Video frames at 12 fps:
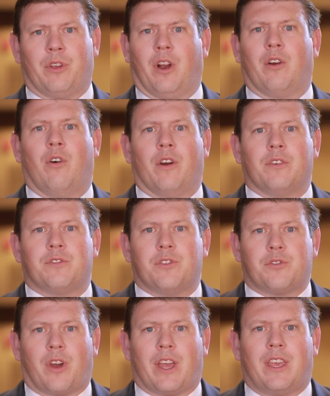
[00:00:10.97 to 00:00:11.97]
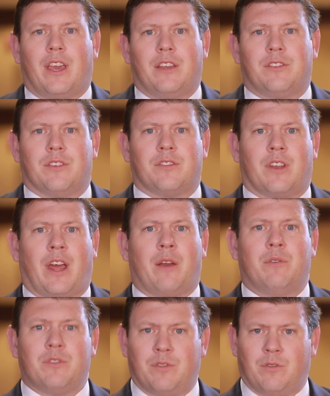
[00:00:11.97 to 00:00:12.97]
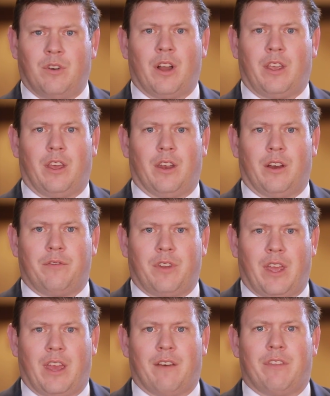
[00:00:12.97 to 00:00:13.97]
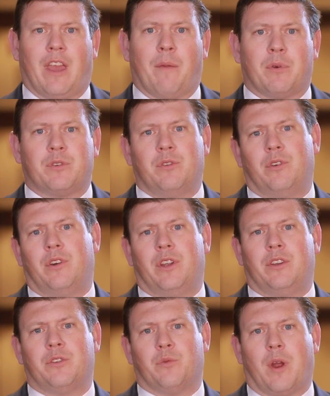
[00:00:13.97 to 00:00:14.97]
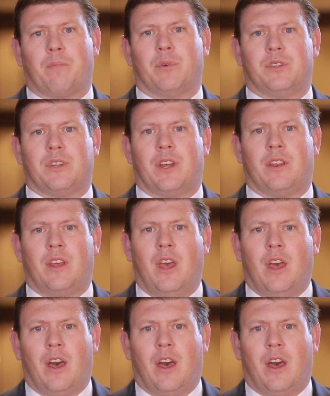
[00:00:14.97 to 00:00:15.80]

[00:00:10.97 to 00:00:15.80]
for young lawyers to try cases, and I was lucky enough to have the opportunity to represent